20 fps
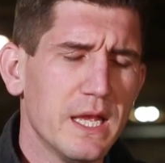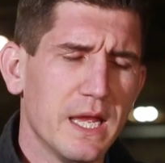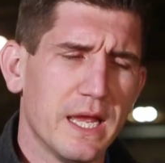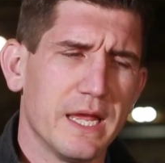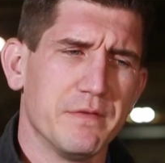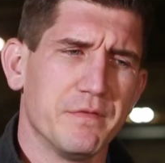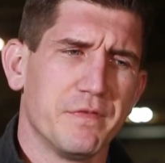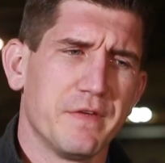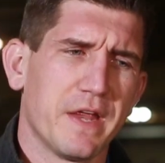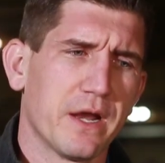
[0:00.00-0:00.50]

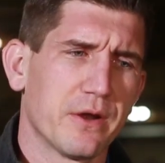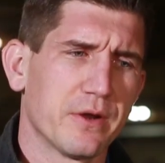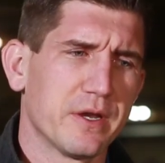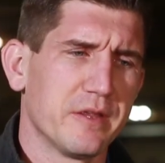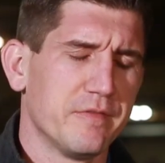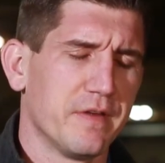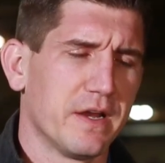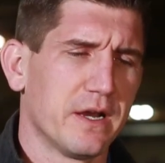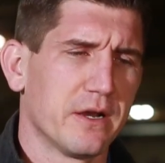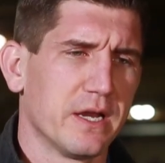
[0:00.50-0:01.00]
In very,
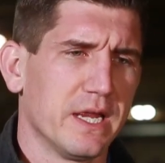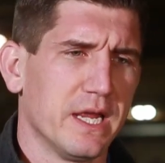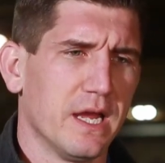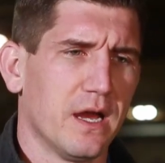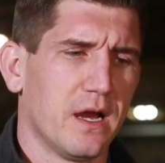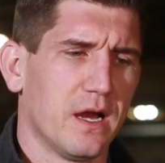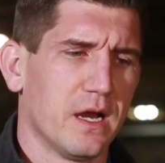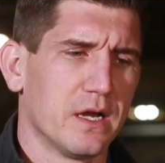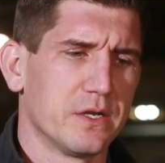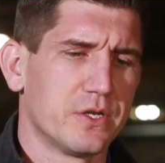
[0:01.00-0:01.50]
very
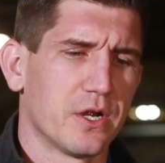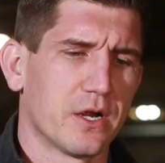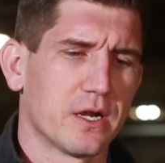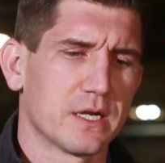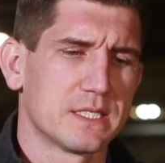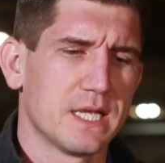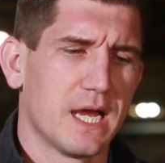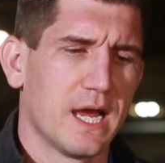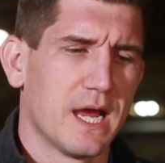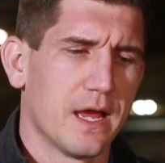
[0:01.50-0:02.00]

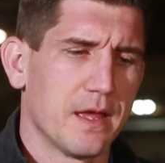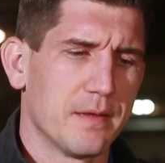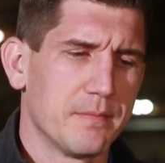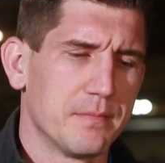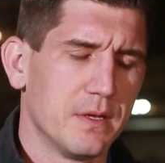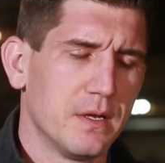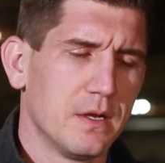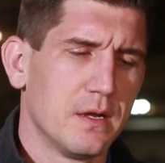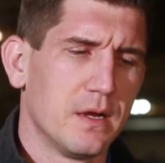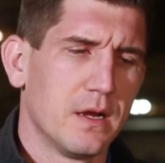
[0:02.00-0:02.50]
dark time,